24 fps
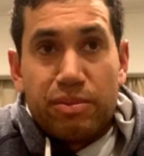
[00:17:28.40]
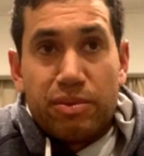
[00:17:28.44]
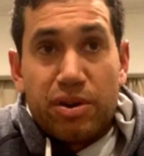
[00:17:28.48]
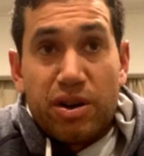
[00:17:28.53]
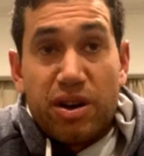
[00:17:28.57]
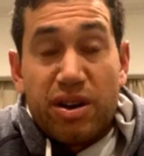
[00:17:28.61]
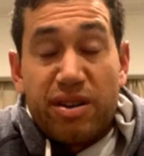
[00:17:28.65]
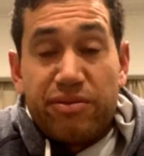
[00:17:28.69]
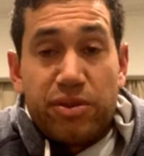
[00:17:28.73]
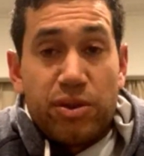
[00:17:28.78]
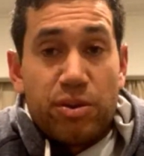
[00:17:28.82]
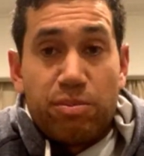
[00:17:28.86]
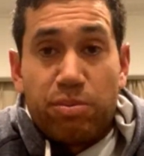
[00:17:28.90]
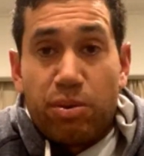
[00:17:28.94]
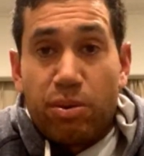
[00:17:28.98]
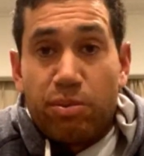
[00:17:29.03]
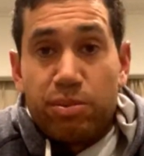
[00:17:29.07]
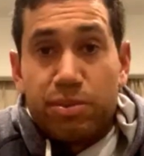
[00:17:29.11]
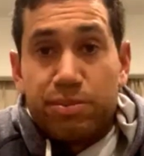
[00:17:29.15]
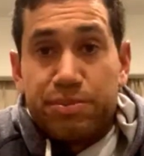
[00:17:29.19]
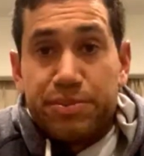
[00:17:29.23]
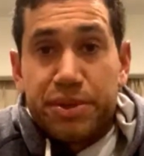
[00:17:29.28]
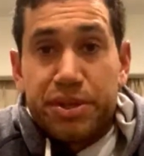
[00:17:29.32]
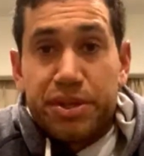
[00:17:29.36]
I have no
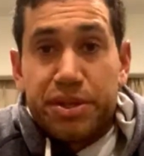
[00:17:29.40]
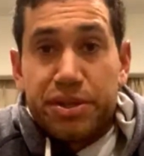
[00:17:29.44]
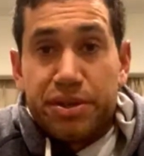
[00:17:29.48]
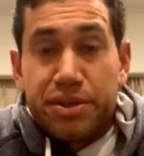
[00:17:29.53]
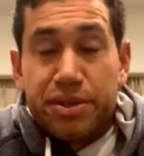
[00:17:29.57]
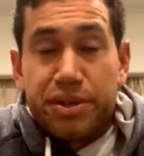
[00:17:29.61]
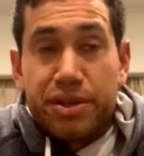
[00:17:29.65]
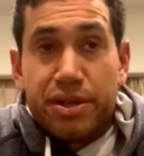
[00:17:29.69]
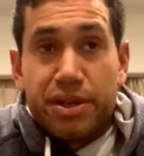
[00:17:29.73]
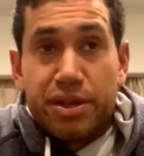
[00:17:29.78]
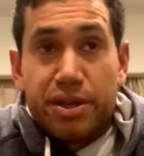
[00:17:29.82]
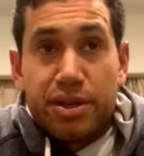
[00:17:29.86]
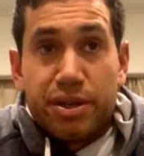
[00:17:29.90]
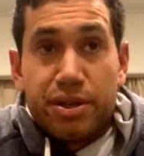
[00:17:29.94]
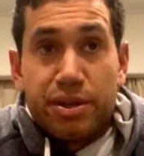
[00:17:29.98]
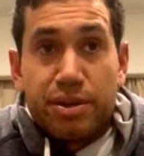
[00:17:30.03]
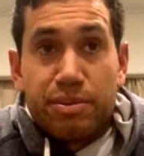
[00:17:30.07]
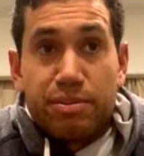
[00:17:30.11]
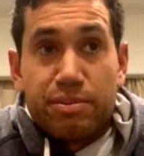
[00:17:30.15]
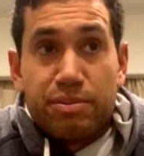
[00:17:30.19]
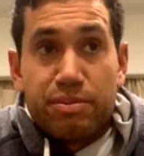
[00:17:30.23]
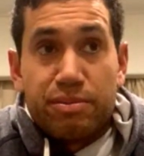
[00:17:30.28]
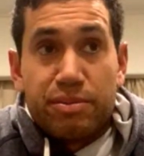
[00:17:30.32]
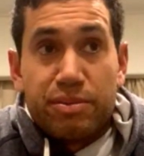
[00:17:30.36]
problems in
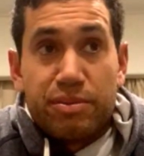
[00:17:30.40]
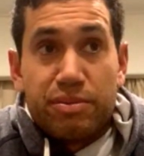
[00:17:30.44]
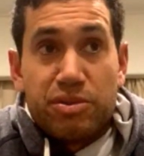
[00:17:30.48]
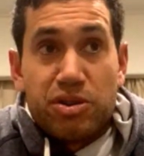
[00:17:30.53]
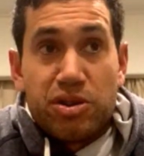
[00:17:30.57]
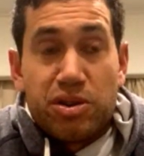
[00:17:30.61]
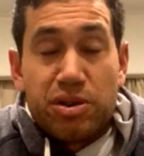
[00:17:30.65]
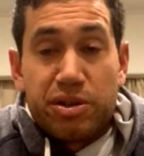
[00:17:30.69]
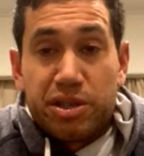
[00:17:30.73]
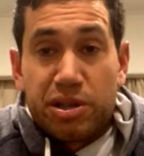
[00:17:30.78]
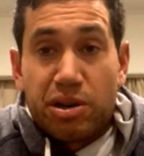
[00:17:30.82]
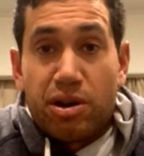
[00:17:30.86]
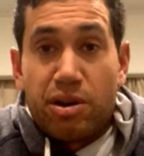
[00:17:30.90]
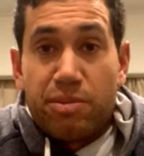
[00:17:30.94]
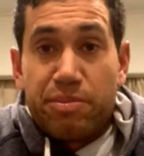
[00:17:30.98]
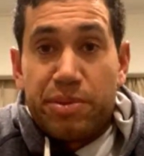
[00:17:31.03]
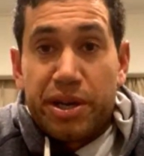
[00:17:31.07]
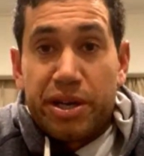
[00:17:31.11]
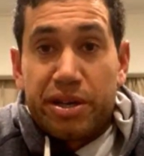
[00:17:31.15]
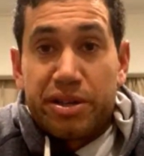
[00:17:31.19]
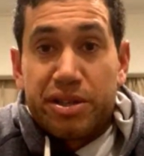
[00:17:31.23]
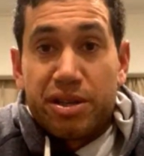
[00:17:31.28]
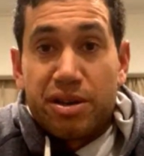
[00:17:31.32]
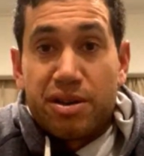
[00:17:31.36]
a tie
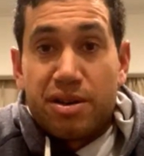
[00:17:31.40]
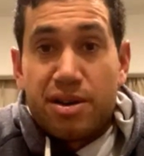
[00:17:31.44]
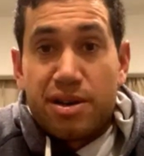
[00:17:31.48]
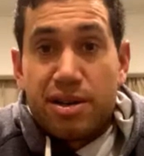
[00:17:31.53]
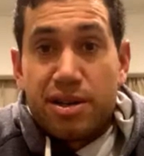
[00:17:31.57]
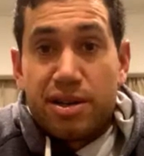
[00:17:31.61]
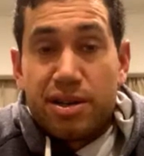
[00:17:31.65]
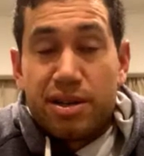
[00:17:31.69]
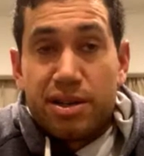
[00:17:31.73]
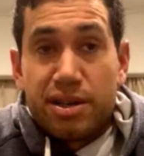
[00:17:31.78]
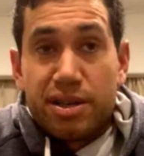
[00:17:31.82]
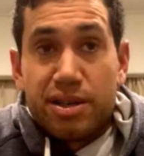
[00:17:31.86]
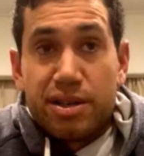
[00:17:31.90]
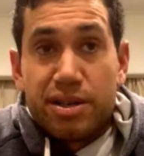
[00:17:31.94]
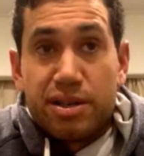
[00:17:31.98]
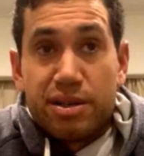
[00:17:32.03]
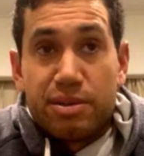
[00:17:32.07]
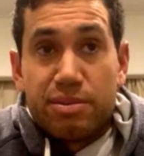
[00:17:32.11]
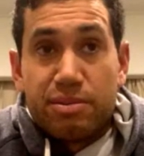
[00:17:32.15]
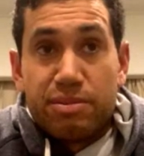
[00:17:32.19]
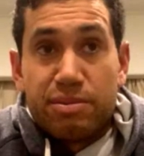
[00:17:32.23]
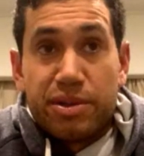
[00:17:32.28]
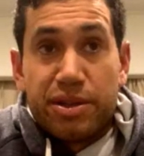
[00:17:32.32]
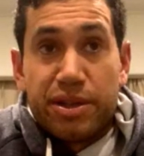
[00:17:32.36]
being a tie
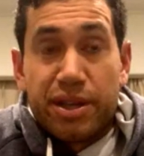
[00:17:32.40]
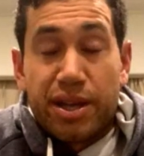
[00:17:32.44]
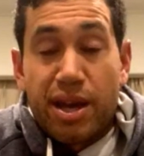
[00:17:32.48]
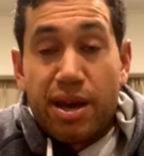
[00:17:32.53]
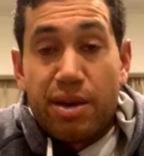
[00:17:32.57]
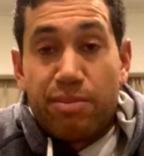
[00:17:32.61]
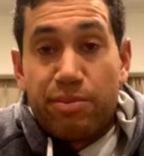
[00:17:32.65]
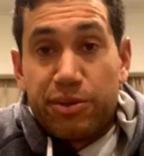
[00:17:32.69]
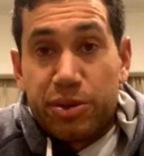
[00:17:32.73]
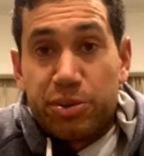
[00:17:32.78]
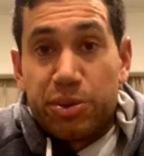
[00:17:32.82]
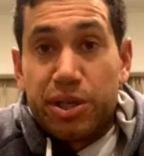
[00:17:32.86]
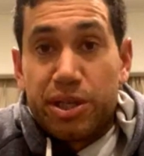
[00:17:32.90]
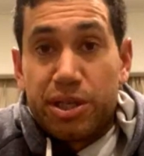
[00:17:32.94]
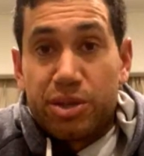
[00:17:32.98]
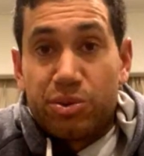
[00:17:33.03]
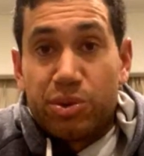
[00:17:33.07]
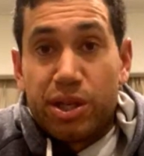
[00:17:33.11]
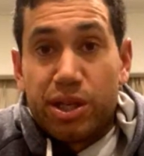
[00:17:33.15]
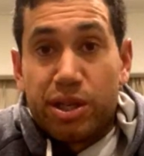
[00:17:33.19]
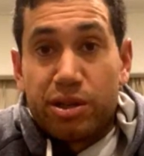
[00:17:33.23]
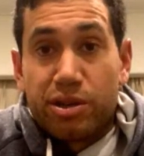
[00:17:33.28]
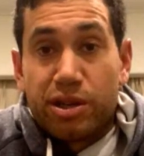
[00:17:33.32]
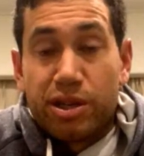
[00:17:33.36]
in the game of
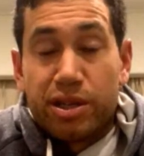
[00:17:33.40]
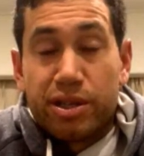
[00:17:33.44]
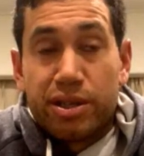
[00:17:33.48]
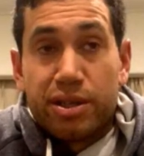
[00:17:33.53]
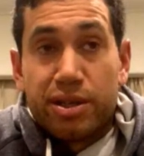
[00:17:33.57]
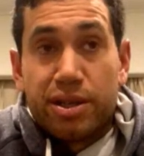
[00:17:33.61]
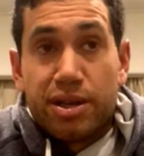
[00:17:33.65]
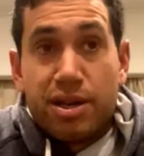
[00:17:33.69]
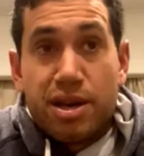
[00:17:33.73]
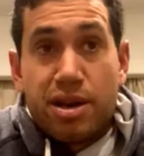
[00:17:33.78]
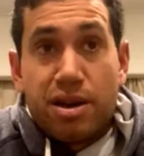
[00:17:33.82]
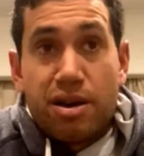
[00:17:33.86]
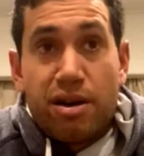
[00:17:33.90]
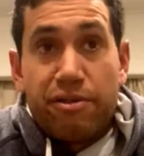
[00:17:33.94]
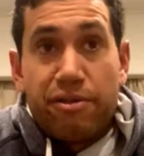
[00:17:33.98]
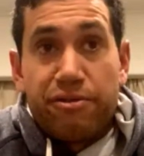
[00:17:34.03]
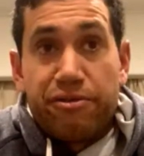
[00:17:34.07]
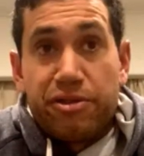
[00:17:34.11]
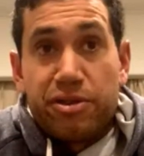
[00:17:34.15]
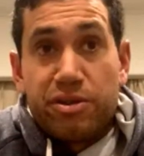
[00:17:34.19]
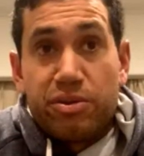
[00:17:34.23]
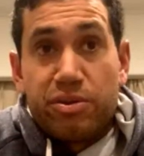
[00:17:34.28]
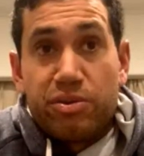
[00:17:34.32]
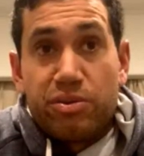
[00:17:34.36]
2020 cricket. I
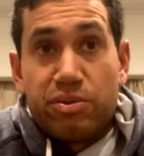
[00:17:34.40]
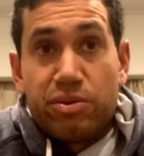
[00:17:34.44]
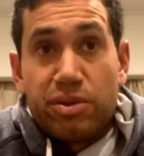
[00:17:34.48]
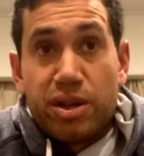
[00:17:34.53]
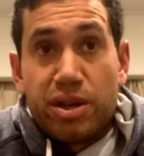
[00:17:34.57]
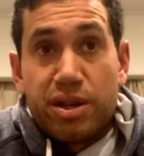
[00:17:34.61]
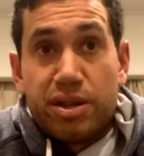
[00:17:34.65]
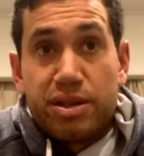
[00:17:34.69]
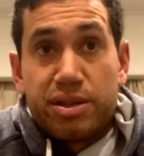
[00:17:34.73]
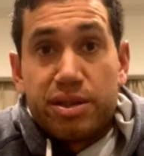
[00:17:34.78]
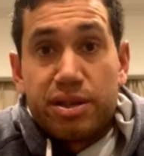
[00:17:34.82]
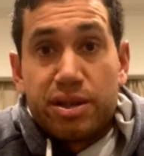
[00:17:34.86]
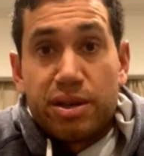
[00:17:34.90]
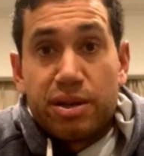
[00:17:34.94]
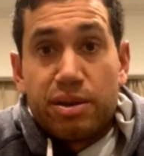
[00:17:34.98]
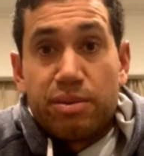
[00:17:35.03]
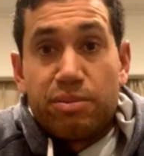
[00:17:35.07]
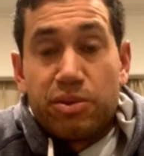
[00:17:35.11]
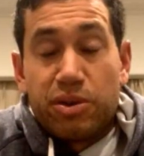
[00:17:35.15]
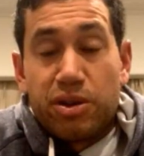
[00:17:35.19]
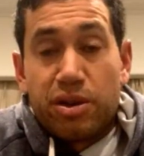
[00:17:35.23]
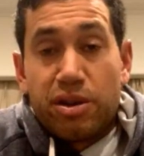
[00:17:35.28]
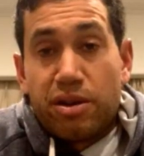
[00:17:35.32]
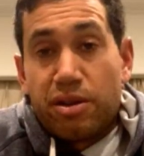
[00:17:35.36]
feel that
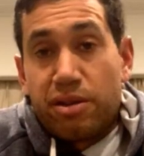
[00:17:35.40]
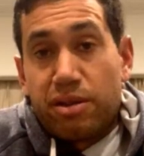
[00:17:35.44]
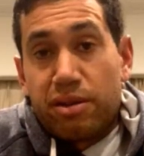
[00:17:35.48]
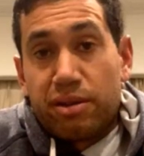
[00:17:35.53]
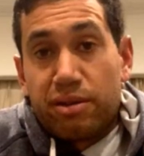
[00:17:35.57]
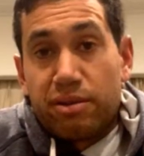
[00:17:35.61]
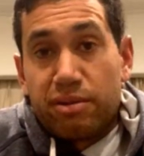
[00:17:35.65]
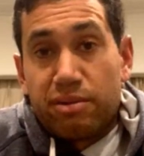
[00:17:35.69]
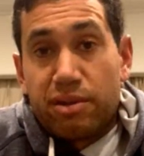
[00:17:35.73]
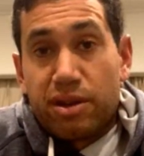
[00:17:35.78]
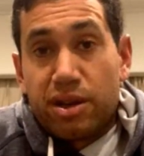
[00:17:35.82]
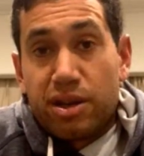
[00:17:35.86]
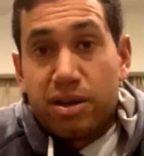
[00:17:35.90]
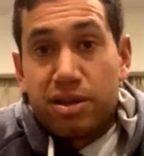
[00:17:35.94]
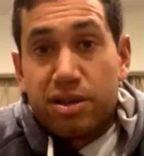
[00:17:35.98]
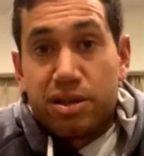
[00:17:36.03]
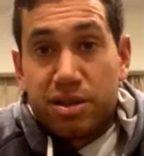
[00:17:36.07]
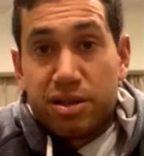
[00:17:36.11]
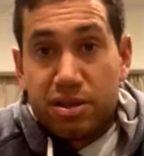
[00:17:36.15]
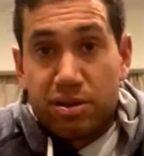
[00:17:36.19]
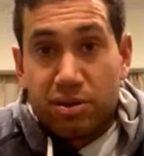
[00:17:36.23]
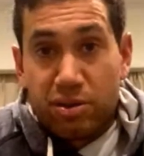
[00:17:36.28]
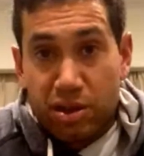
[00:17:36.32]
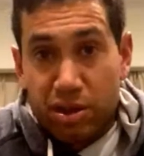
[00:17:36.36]
I think to
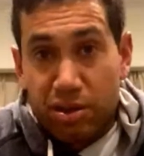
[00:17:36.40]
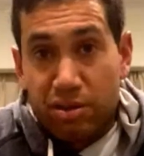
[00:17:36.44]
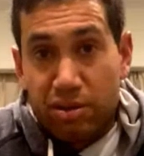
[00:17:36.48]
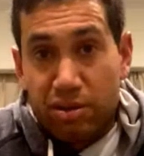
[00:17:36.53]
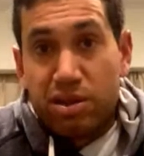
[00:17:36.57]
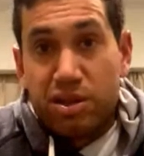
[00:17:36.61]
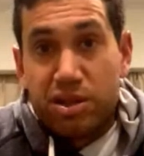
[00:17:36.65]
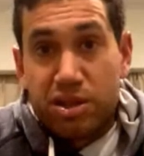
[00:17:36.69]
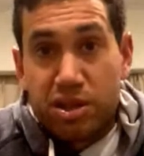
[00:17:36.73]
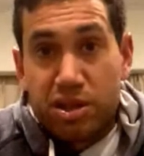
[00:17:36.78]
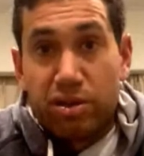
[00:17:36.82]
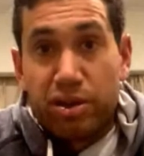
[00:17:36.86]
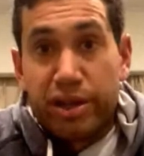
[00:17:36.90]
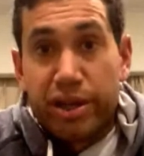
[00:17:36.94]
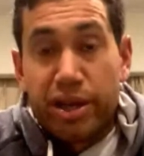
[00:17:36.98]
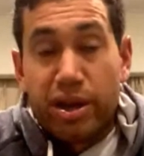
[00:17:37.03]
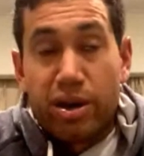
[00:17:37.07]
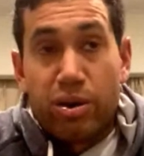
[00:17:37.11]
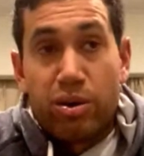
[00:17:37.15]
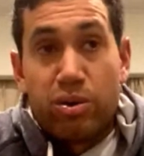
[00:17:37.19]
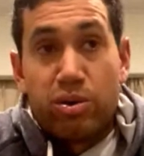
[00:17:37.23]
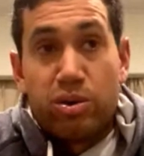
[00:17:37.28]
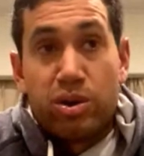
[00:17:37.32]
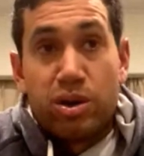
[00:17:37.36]
continually
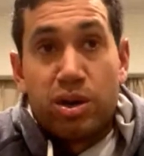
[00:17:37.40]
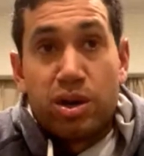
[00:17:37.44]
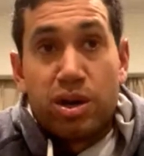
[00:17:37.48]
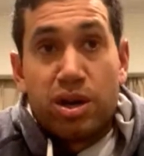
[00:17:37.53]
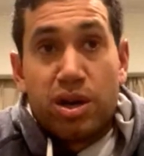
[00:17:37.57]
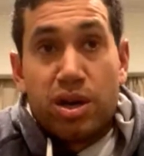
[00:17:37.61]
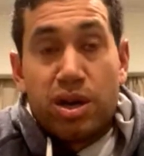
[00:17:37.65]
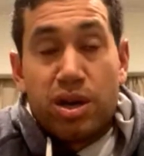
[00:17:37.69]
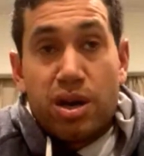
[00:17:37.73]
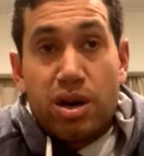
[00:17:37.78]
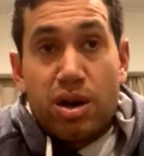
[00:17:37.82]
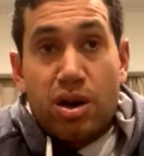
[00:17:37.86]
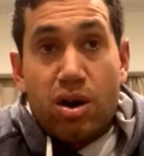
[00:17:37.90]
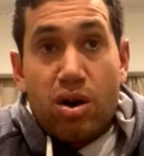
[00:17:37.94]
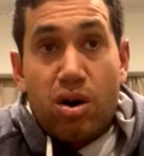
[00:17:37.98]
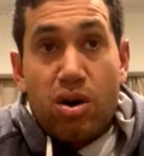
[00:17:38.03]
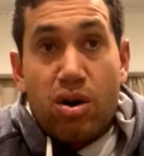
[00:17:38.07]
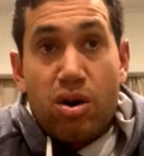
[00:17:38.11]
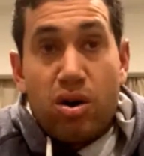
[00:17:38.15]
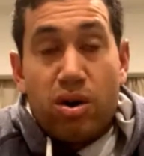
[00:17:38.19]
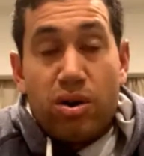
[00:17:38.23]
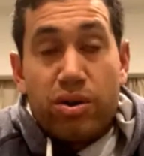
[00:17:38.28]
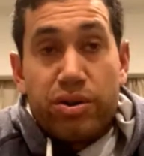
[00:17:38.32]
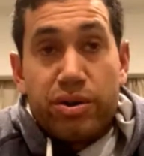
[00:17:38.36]
go
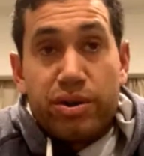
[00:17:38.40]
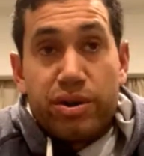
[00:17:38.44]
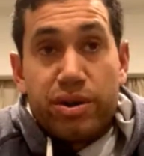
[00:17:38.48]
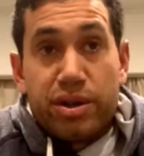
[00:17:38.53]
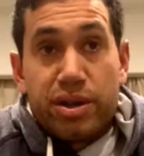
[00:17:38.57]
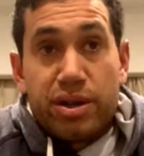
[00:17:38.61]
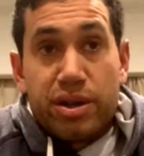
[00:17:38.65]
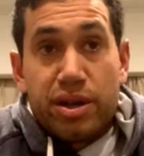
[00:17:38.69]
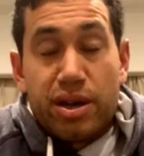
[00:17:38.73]
on